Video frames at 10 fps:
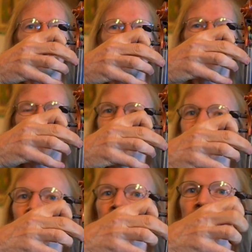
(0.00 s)
If I let
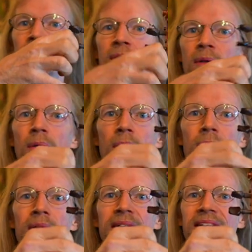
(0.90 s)
go,
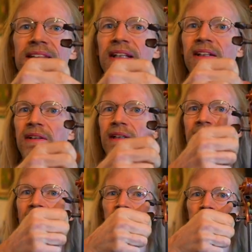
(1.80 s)
hear
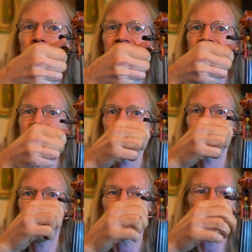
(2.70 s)
how dramatically it
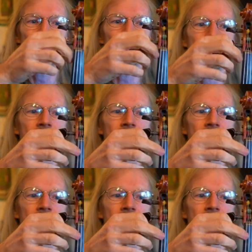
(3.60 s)
drops down.